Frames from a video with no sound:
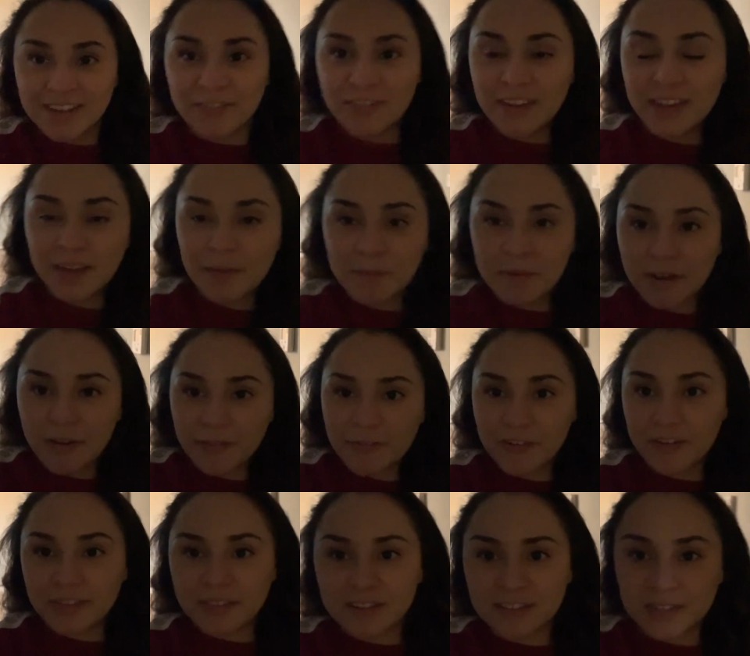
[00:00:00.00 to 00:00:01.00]
I feel like I'm
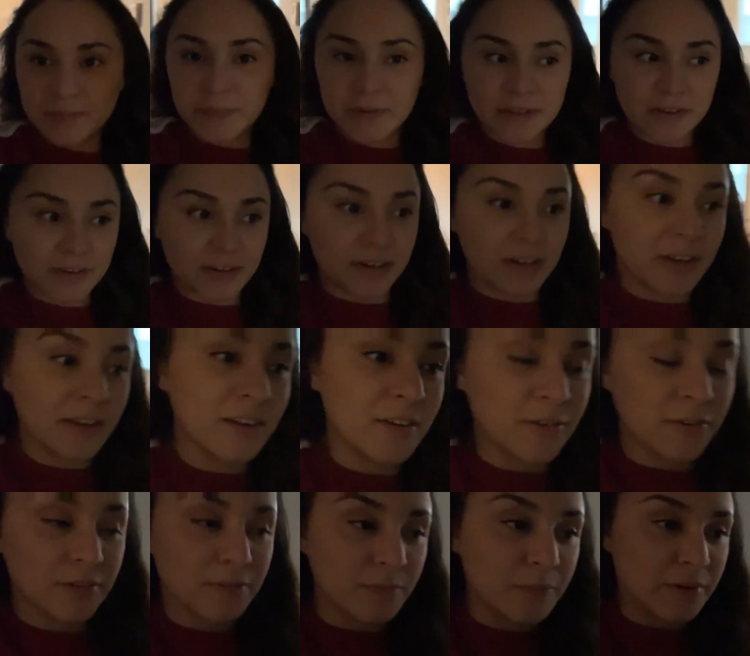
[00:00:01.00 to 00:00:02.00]
covering the speaker or
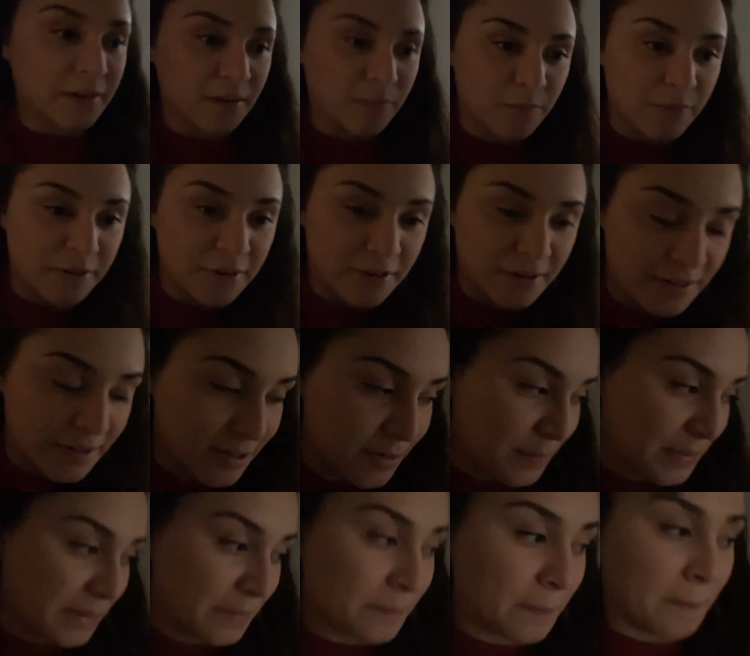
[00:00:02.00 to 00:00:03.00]
where you can hear
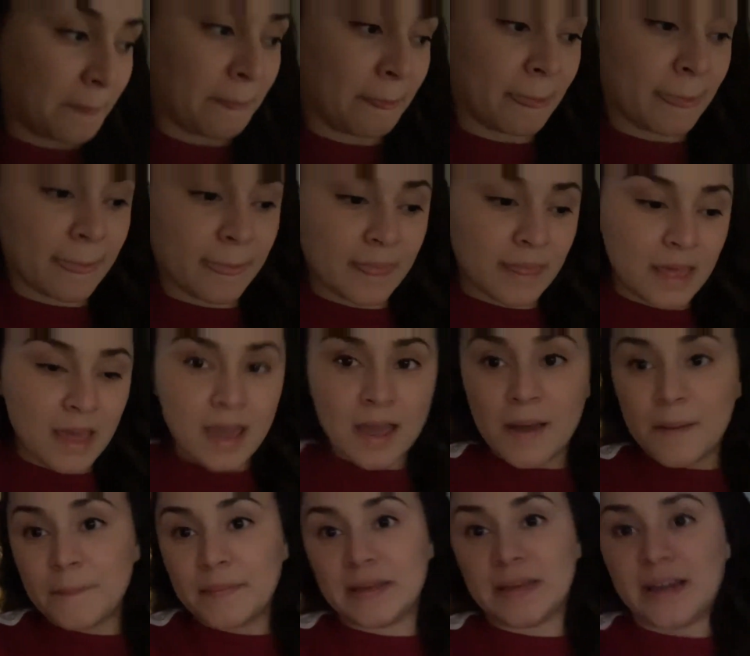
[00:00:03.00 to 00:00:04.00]
me.
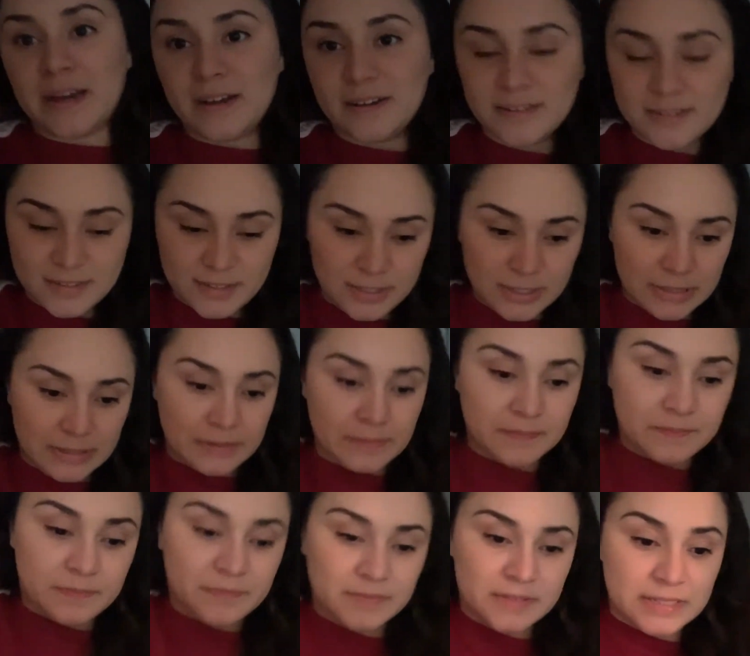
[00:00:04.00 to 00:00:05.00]
But yeah, so
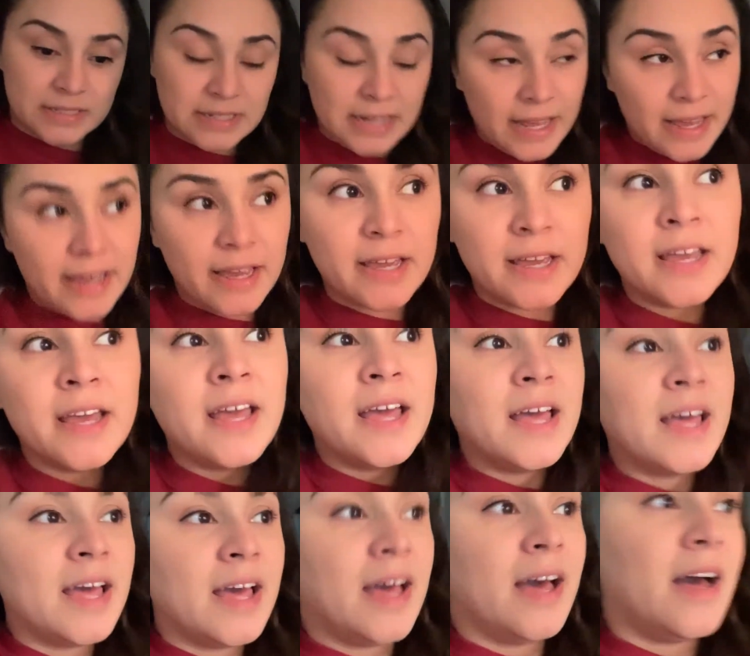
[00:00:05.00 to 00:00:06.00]
today,
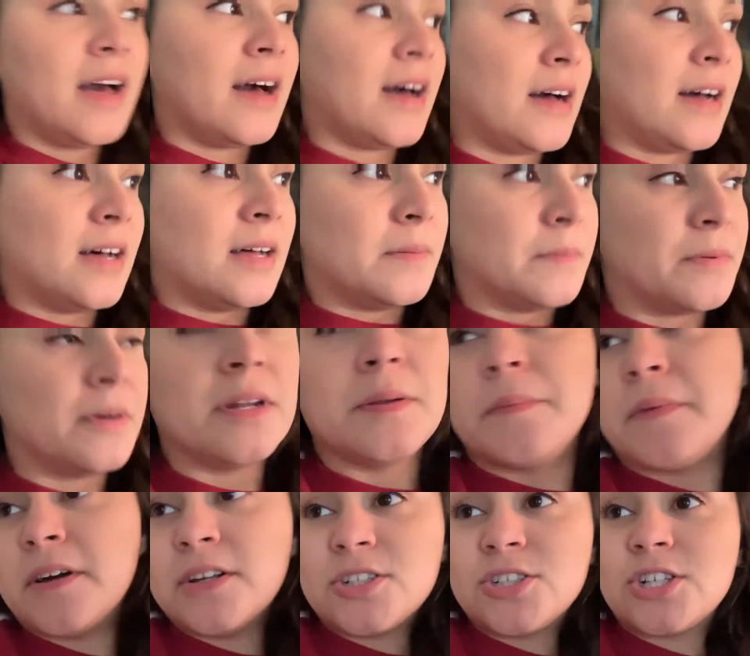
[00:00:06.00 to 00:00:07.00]
pretty
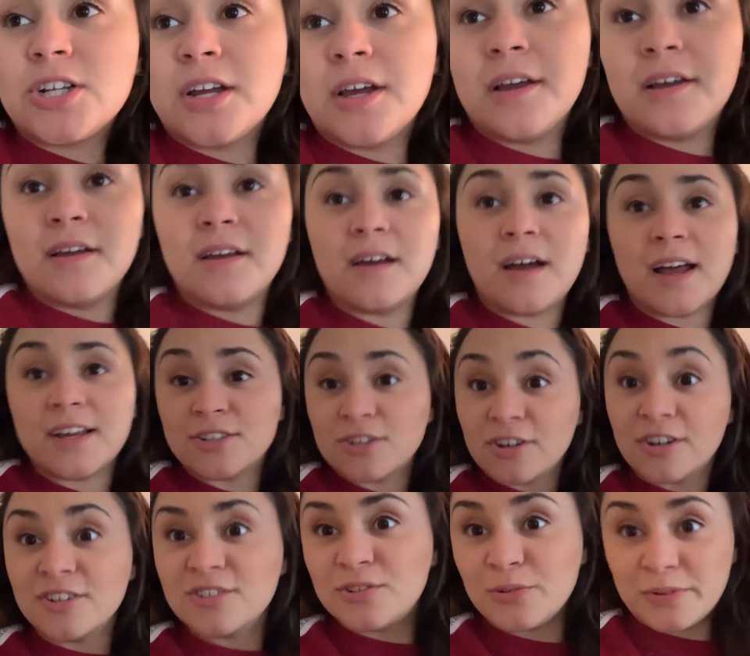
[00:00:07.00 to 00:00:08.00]
much, I
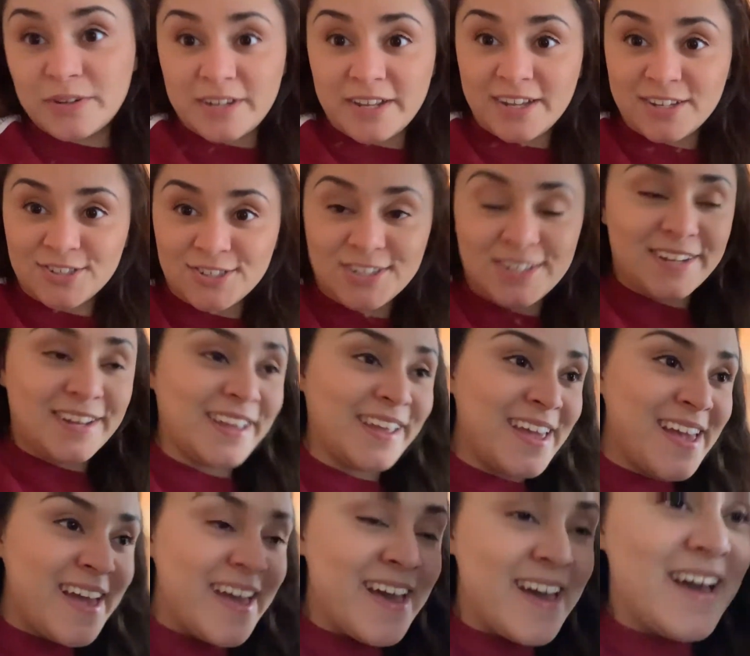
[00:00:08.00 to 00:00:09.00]
started door dashing.
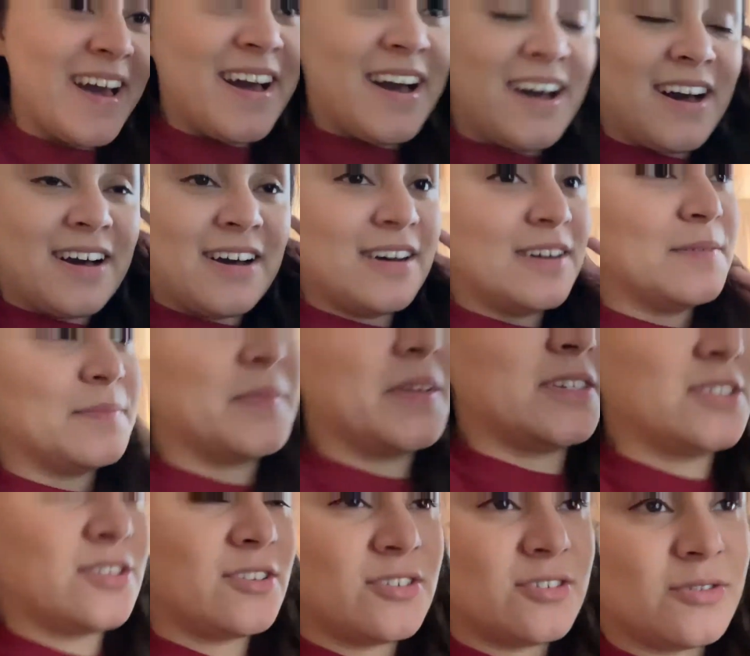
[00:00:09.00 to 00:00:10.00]
I
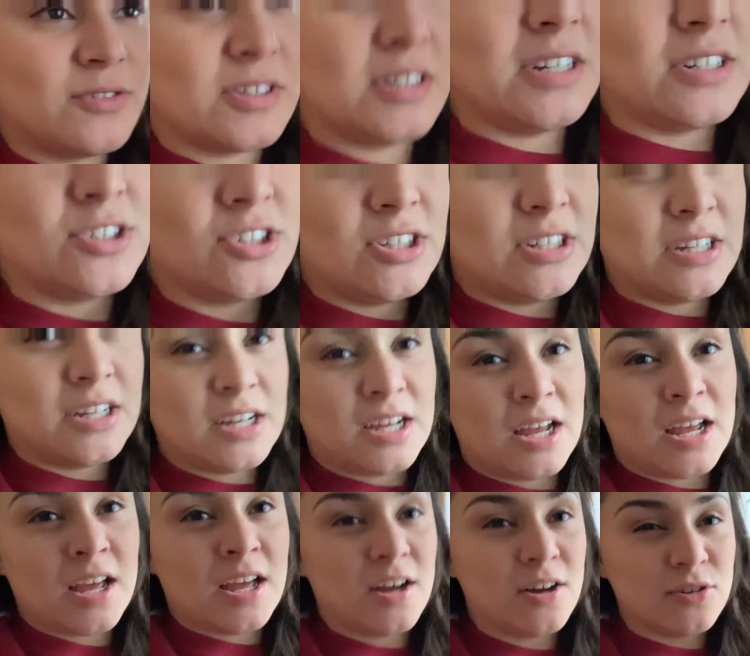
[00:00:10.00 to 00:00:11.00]
started door
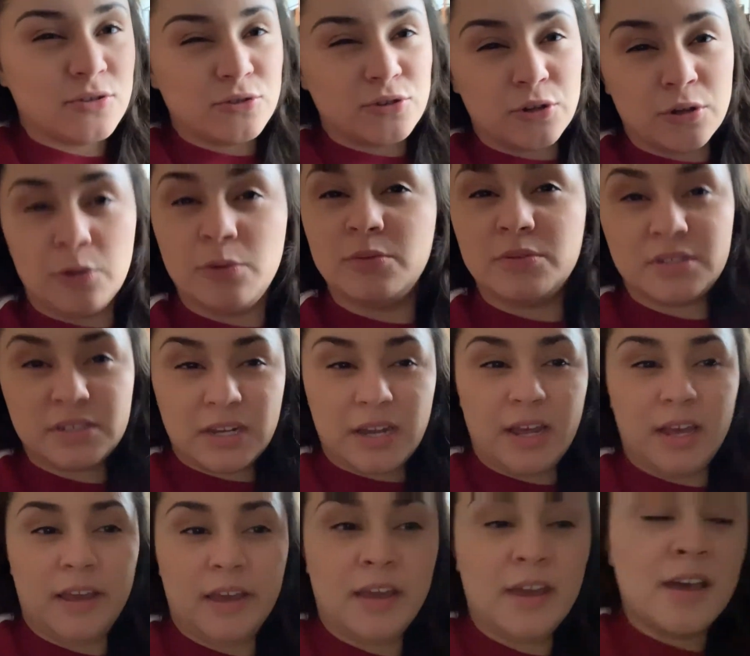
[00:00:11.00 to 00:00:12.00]
dashing on
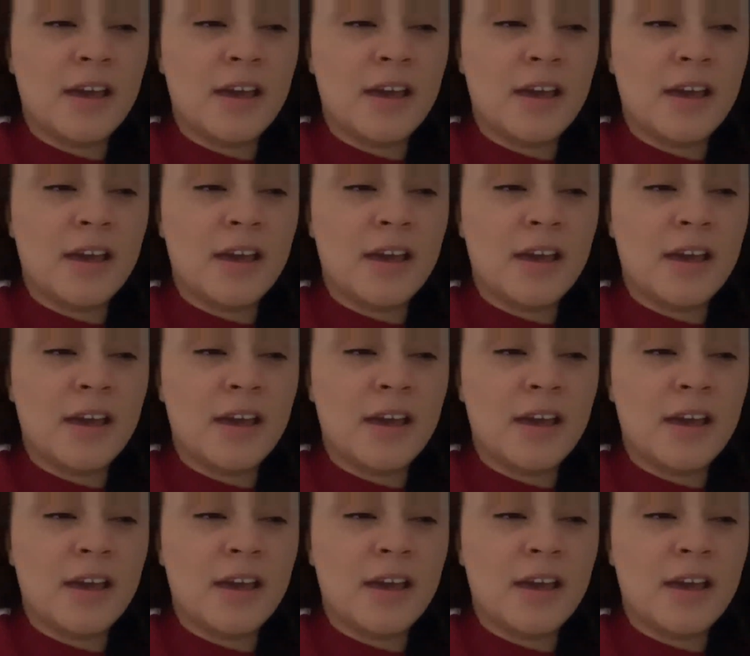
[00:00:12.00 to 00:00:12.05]
Tuesday.